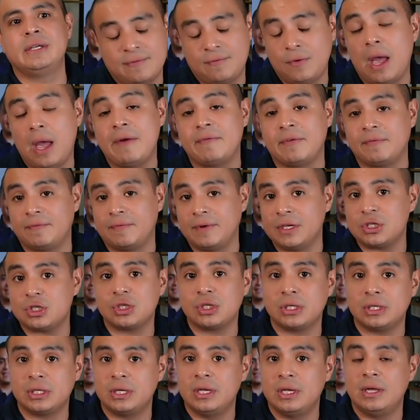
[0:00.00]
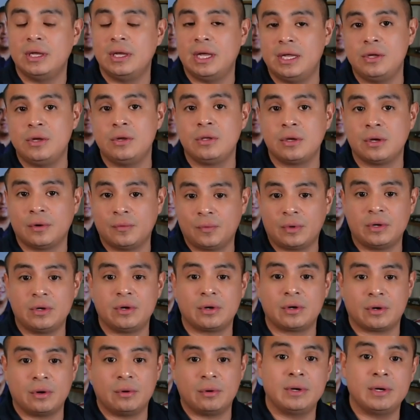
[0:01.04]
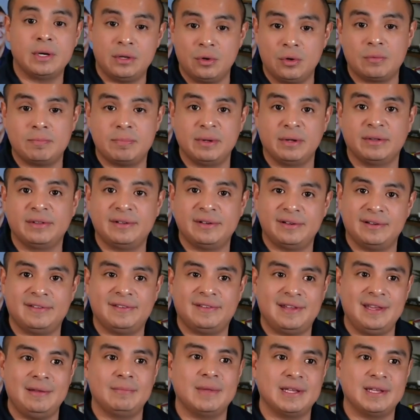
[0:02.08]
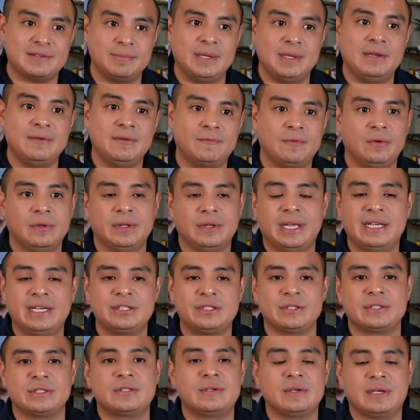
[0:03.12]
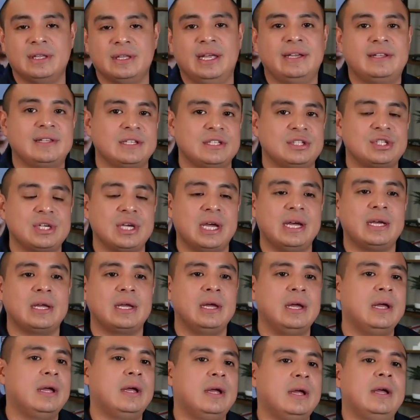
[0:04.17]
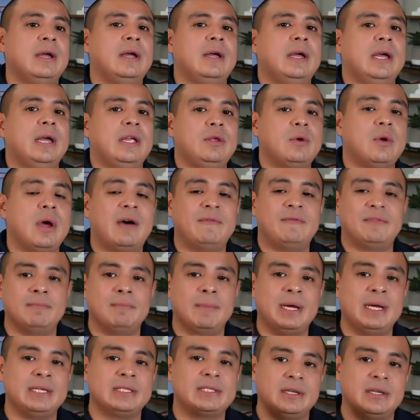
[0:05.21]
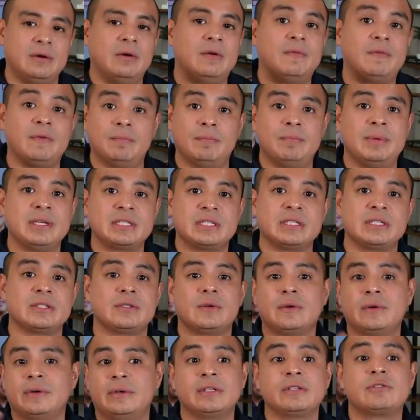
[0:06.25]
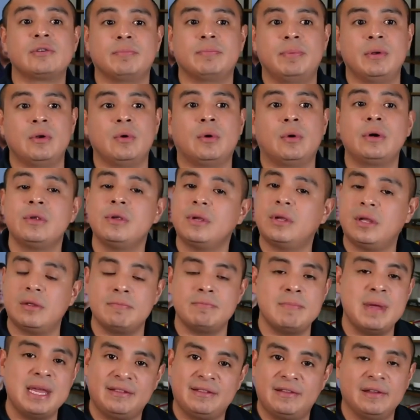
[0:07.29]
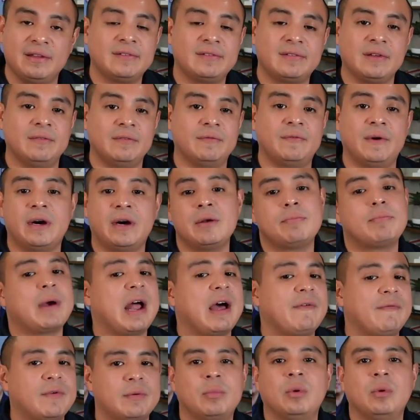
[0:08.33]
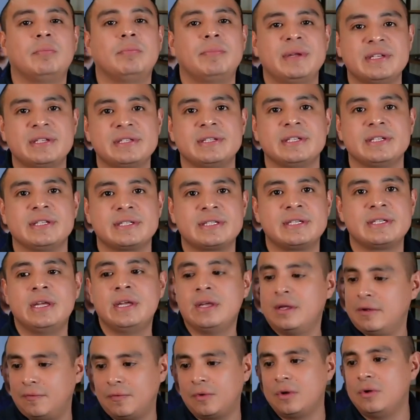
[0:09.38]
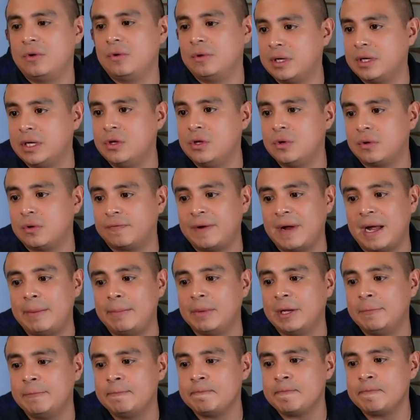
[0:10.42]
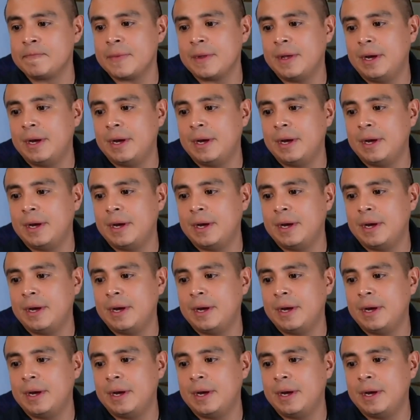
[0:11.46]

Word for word: If you have a vision and you know where you're going and you're building a team that's meaningful, not just to collect a check, and you have the mindset of a business owner, entrepreneur, you can make this a very profitable business for you and your family.